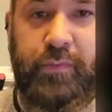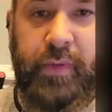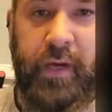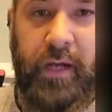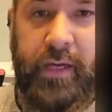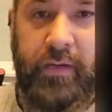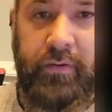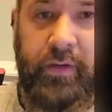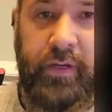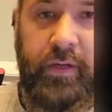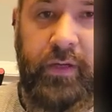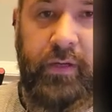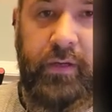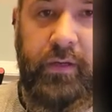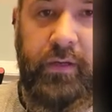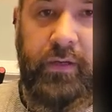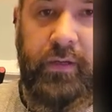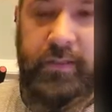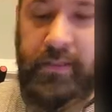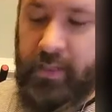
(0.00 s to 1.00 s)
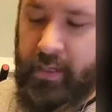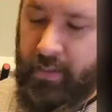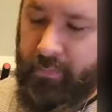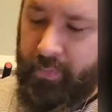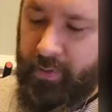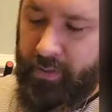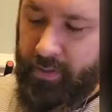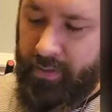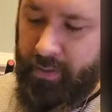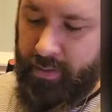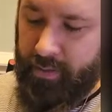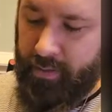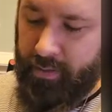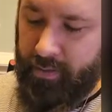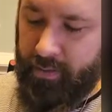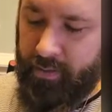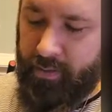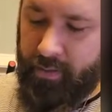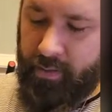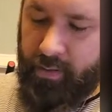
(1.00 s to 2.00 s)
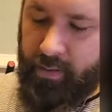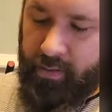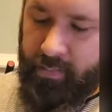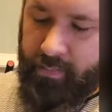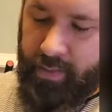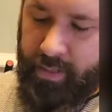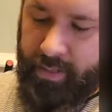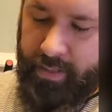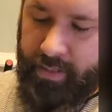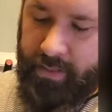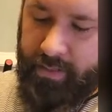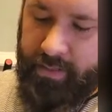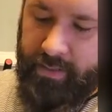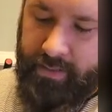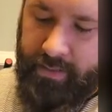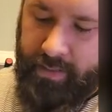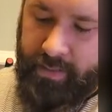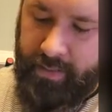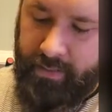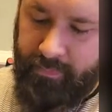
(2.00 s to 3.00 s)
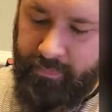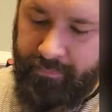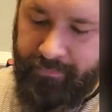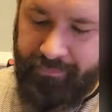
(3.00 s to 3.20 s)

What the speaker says: pocket right here at the top, and then another pocket at the top.